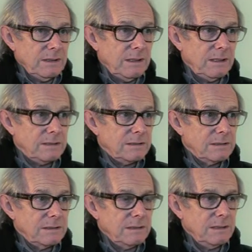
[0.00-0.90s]

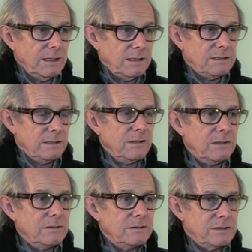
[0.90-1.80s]
it's no
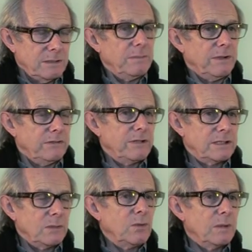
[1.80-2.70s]
use simply
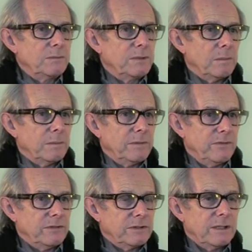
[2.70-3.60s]
addressing one problem if
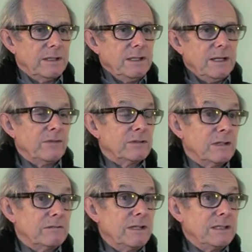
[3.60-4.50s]
there
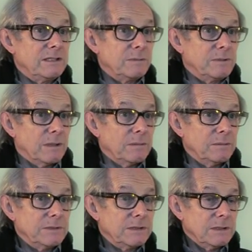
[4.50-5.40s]
are a range of
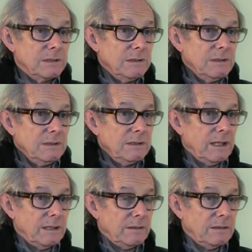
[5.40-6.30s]
problems.
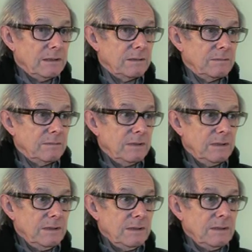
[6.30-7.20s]
And
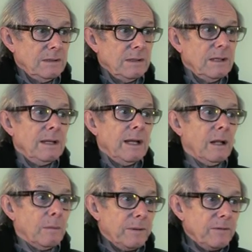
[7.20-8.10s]

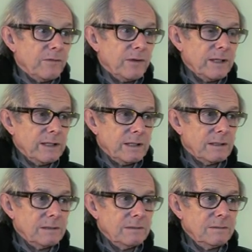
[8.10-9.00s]
help in
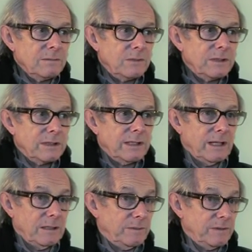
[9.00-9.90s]
finding work,
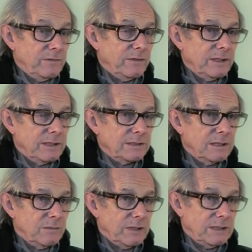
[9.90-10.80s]
help in finding
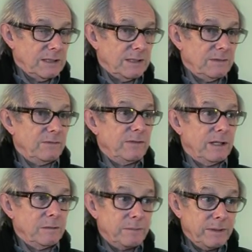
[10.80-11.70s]
somewhere to live,
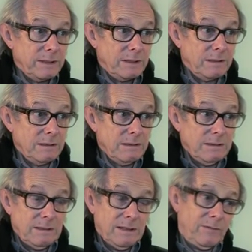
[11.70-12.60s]
helping,
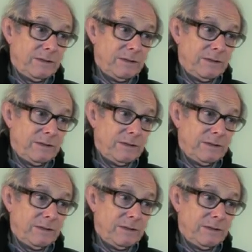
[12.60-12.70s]
if